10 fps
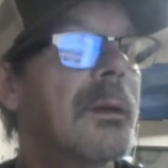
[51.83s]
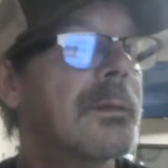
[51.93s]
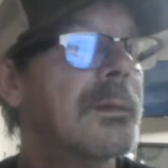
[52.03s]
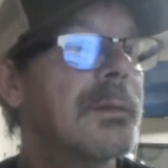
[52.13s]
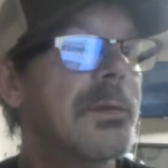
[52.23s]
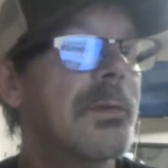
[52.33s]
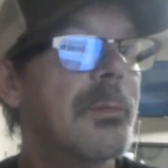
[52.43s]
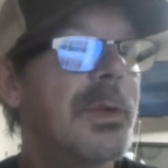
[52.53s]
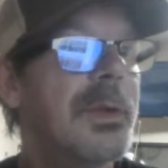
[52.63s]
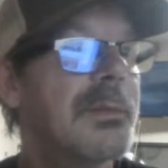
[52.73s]
Yes, it's
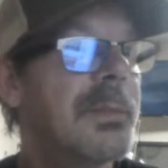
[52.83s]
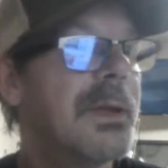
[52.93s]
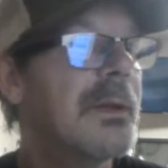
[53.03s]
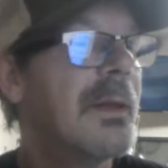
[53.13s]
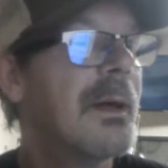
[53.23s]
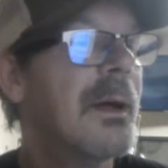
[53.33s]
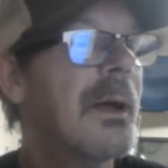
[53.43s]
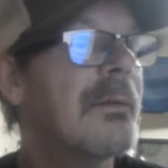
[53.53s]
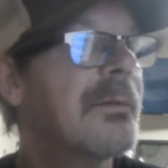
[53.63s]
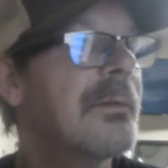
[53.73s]
showing me as being
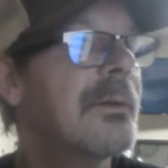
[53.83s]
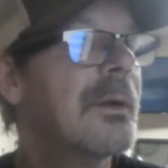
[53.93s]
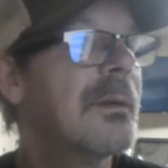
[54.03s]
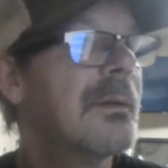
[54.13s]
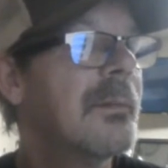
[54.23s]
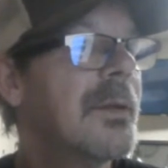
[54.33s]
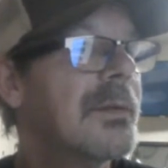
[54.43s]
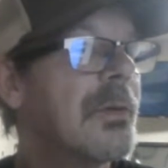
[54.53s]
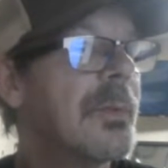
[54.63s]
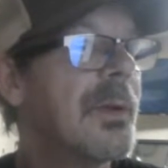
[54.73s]
live. Okay, let me
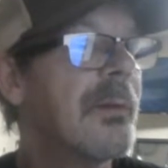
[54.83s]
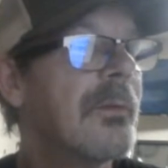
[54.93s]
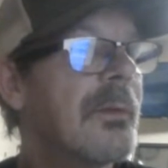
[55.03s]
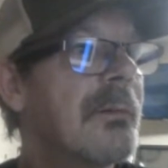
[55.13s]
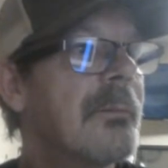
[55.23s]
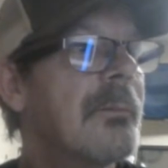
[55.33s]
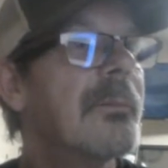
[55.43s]
just open that one up.